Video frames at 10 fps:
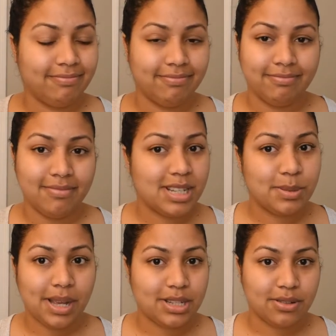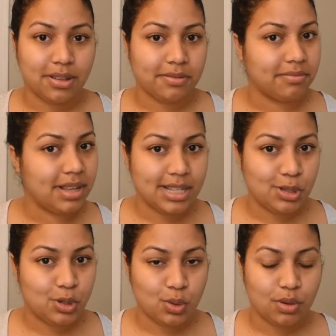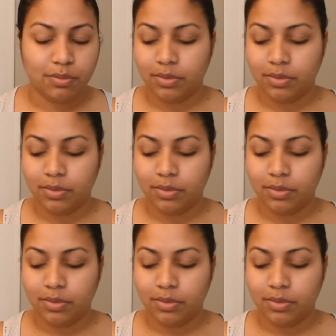my spatula as usual.